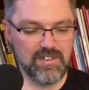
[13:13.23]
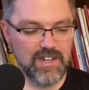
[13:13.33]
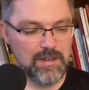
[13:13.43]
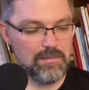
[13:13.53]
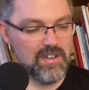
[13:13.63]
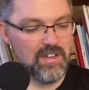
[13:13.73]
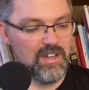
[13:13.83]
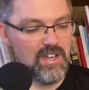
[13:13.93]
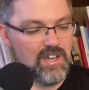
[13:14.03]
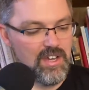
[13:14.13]
time.
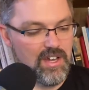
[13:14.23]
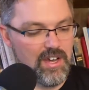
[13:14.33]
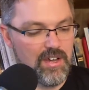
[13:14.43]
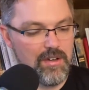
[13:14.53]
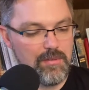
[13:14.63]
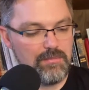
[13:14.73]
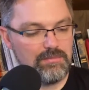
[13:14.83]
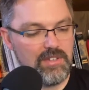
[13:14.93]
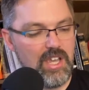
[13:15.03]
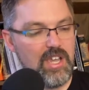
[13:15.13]

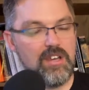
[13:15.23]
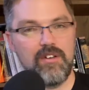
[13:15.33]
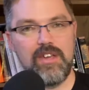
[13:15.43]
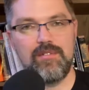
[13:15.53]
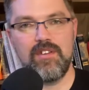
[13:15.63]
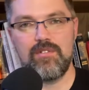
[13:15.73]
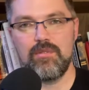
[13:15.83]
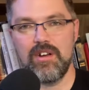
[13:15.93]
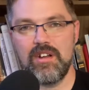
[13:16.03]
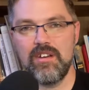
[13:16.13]
You know, even this
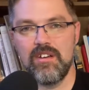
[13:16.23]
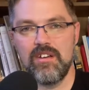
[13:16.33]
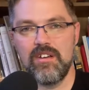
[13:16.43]
one